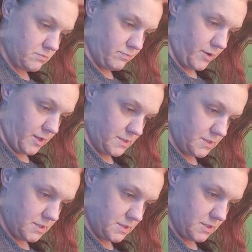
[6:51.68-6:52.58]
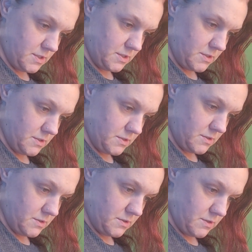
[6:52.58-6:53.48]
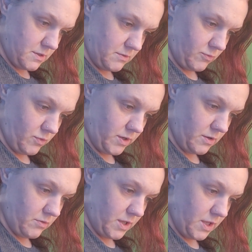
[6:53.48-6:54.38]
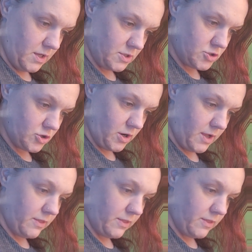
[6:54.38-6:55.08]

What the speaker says: But I'm going to go ahead and try